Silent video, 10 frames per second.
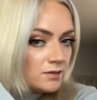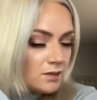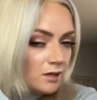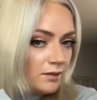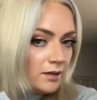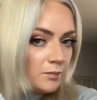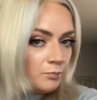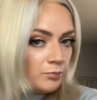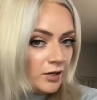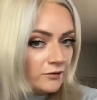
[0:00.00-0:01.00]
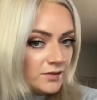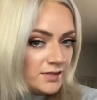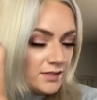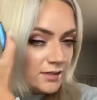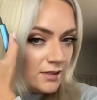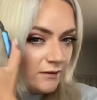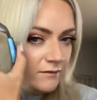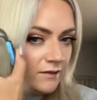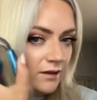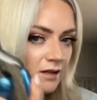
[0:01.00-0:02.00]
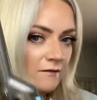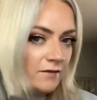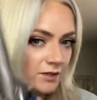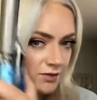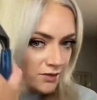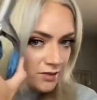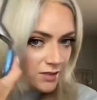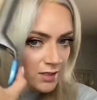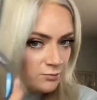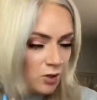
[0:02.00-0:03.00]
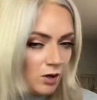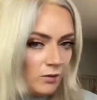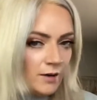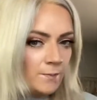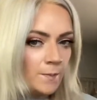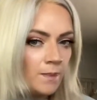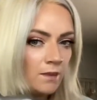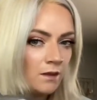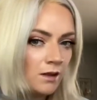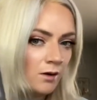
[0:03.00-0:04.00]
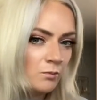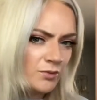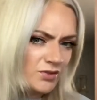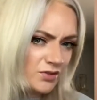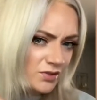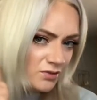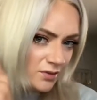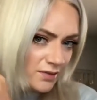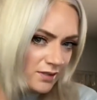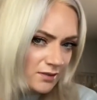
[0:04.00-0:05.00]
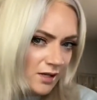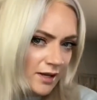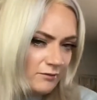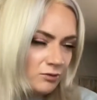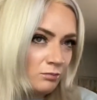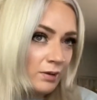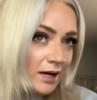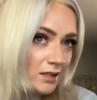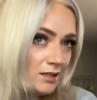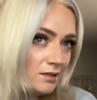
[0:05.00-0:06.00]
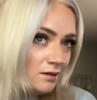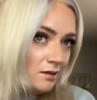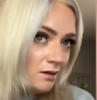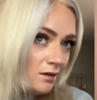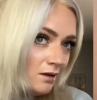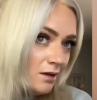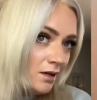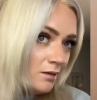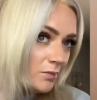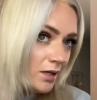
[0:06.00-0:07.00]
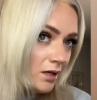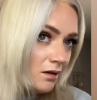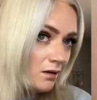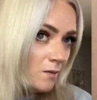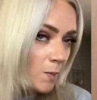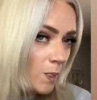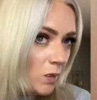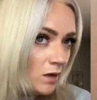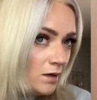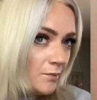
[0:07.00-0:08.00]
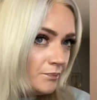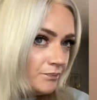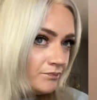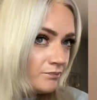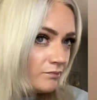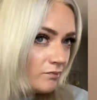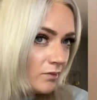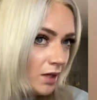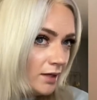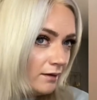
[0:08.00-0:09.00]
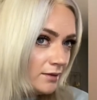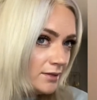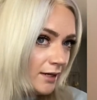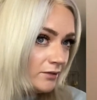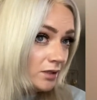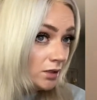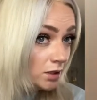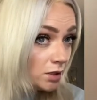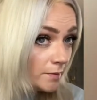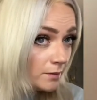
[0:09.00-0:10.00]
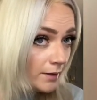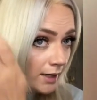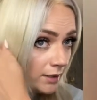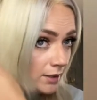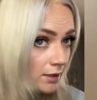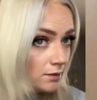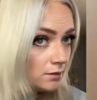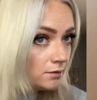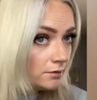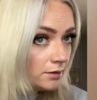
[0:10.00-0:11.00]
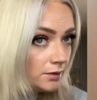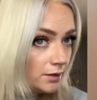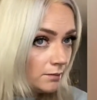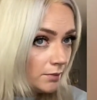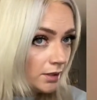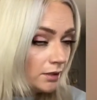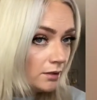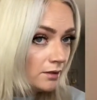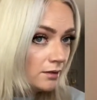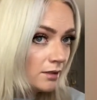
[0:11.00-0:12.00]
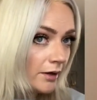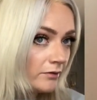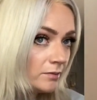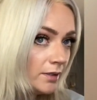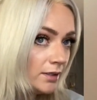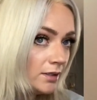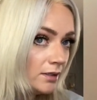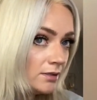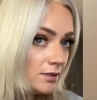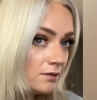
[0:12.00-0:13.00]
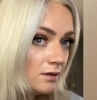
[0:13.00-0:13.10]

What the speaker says: like, preferences, I feel like if I just keep going, it almost just looks like I have no body in my hair. And I like to have a little bit of body in my hair. I think everybody does.